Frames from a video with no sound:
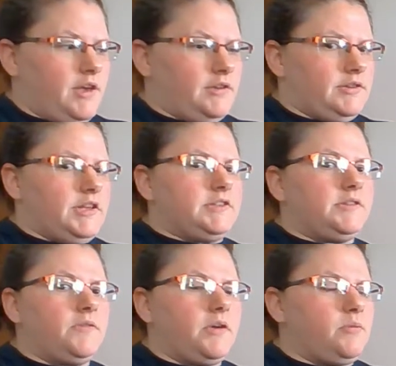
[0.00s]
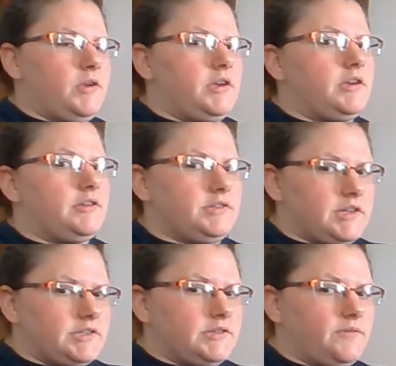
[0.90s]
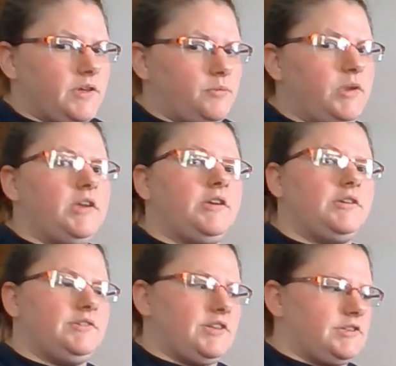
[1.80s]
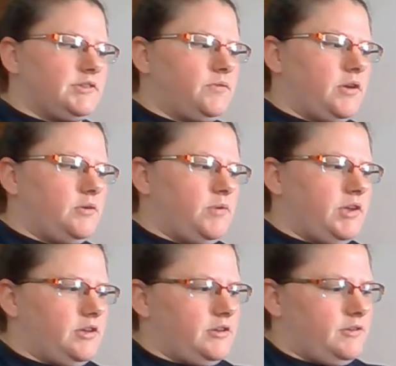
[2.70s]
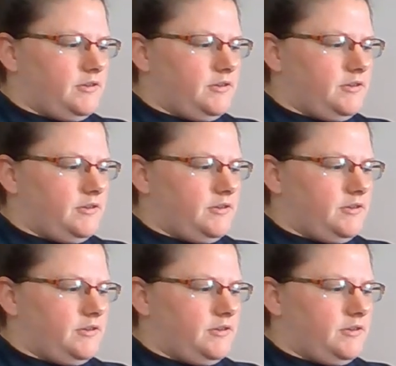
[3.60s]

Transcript: days of the week, days of the week, days of the week.